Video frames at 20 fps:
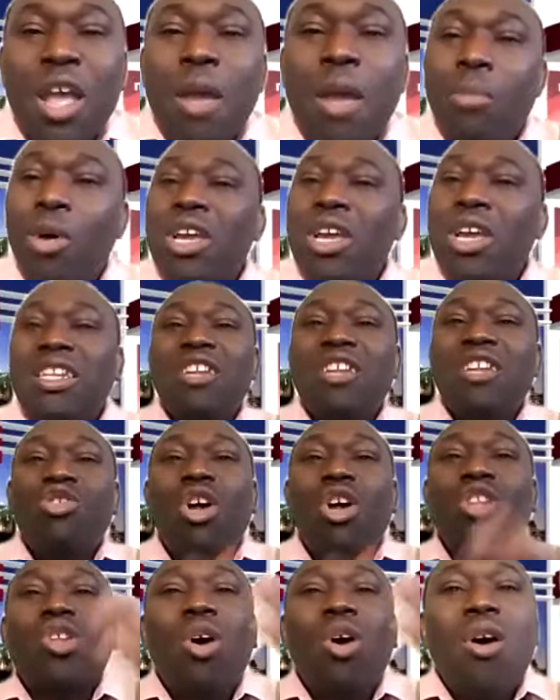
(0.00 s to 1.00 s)
But he did
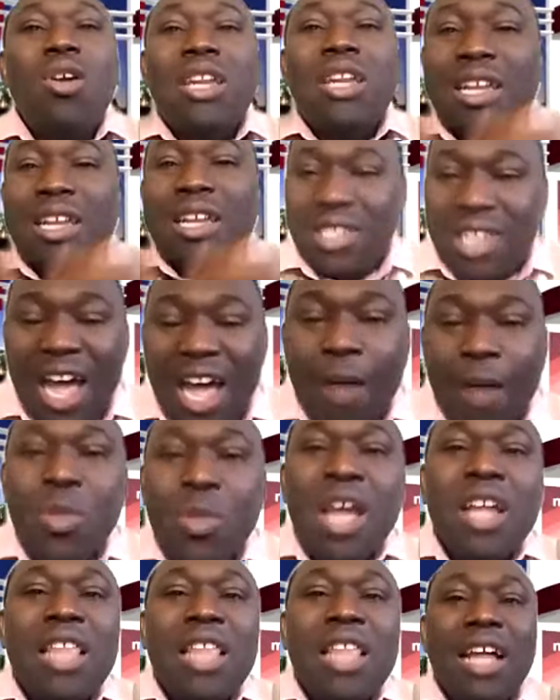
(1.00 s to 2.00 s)
not understand
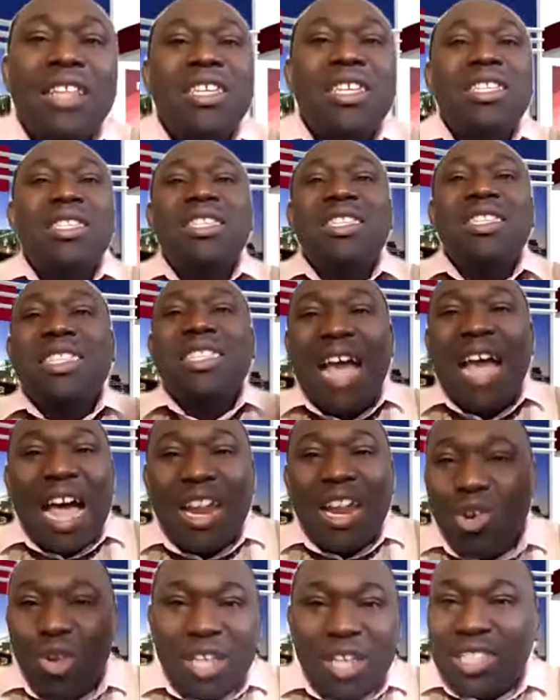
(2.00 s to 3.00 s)
that the
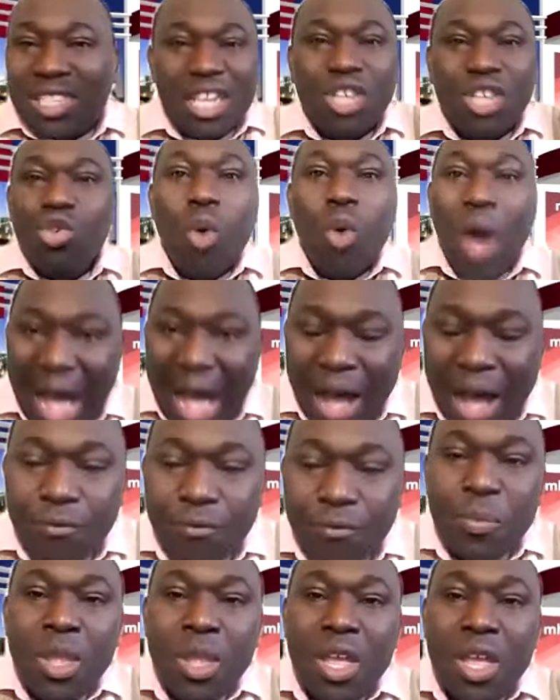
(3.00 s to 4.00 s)
anointing you have
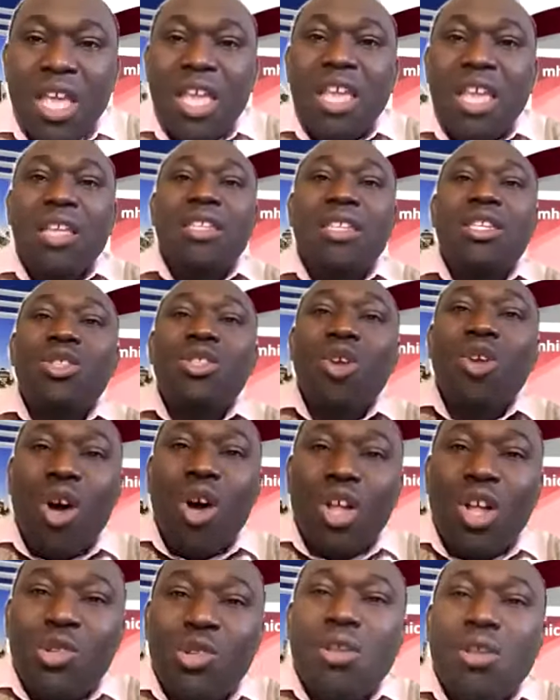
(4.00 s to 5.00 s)
is
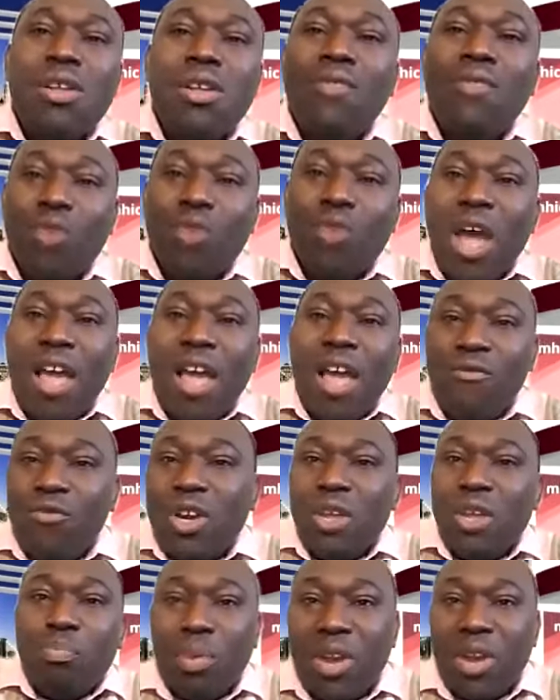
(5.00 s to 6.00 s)
not for
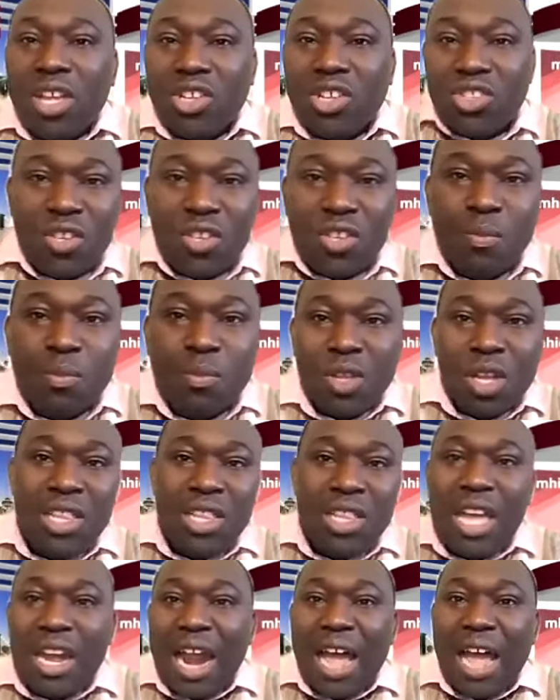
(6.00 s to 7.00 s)
every place.
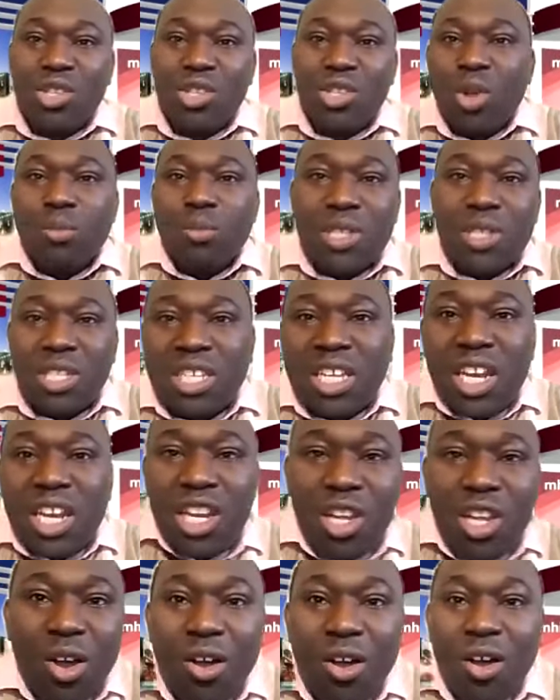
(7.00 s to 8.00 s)
There are some
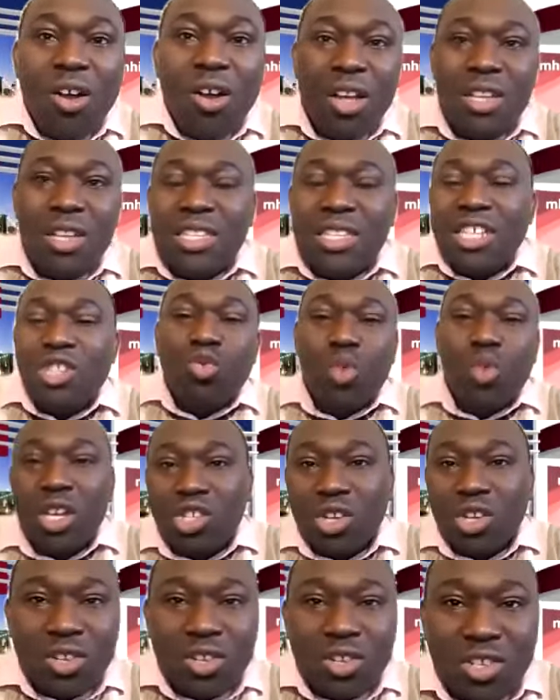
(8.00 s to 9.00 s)
senior
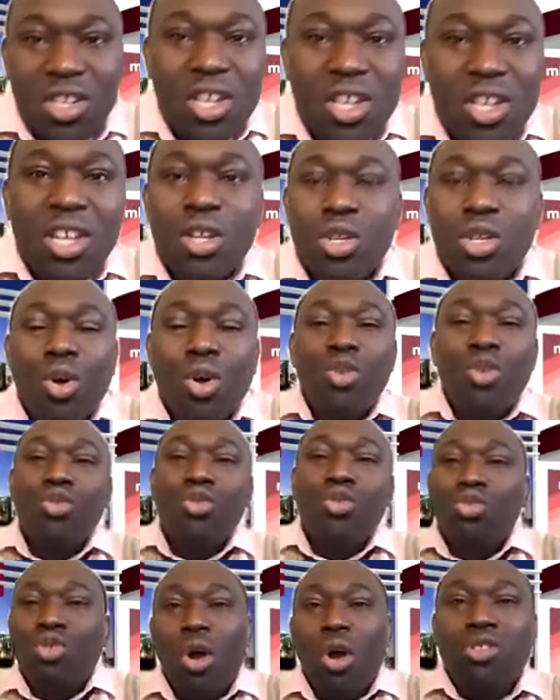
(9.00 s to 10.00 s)
situations. So
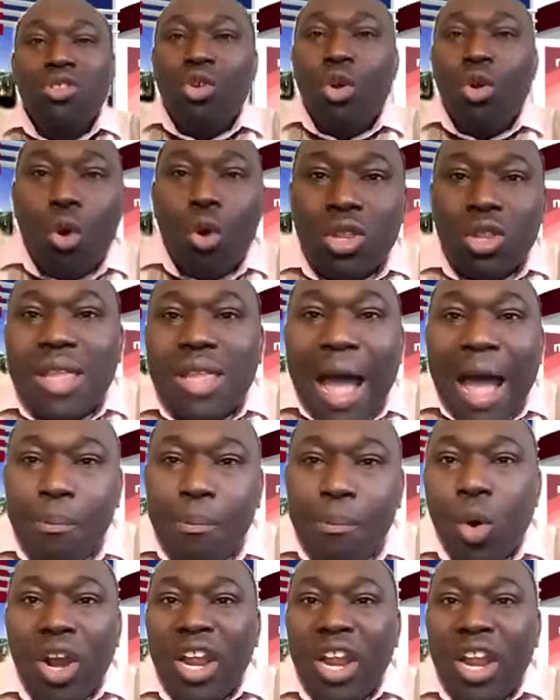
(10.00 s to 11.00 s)
you don't go
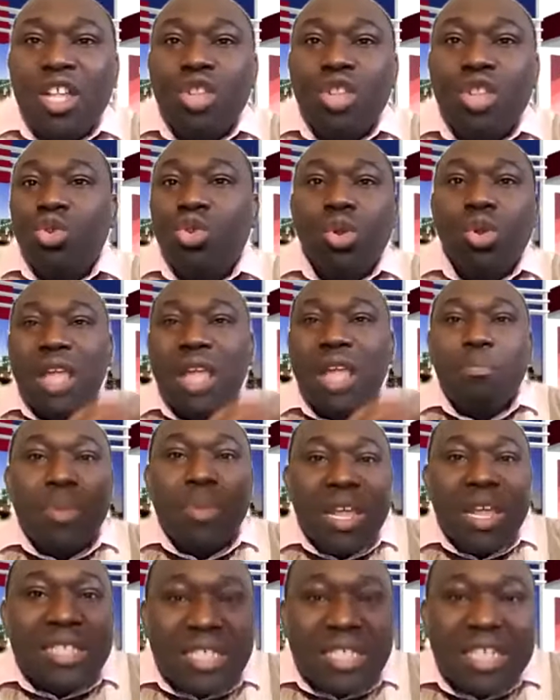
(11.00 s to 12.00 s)
dabble into the
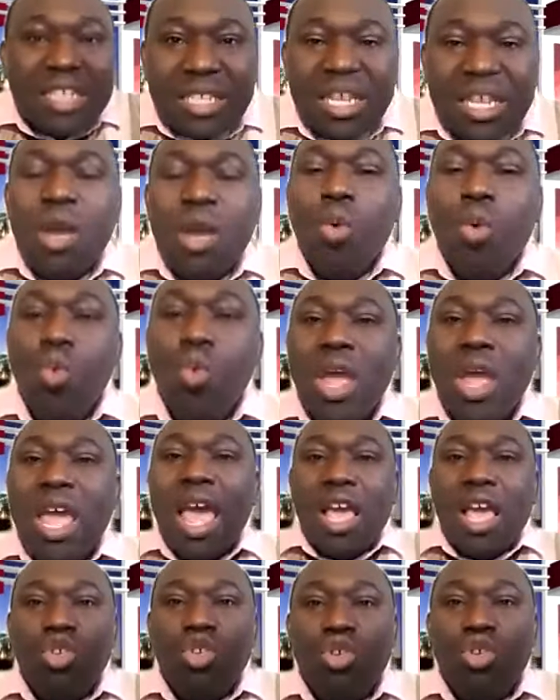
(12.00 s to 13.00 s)
places
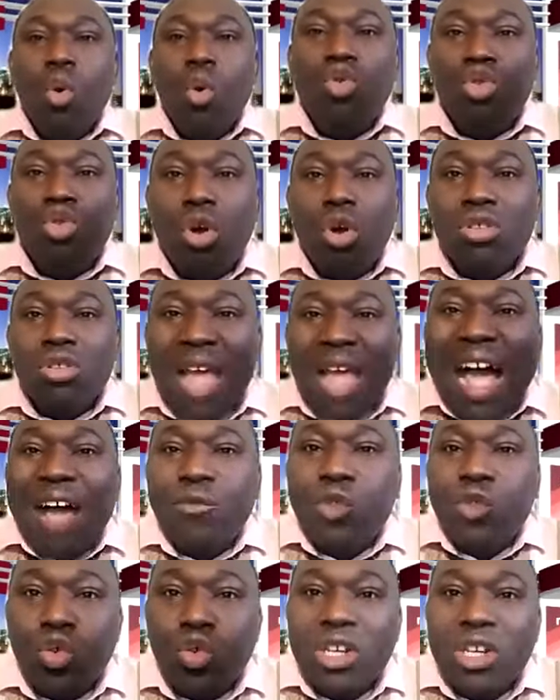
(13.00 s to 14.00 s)
where you don't
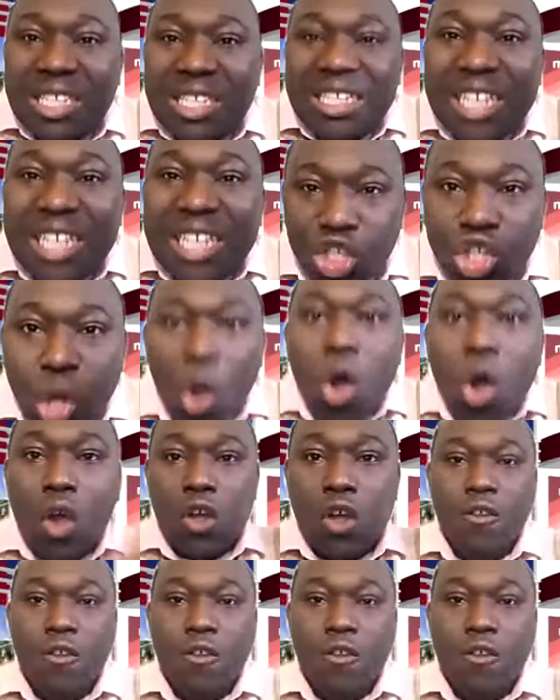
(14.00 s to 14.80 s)
have jurisdiction.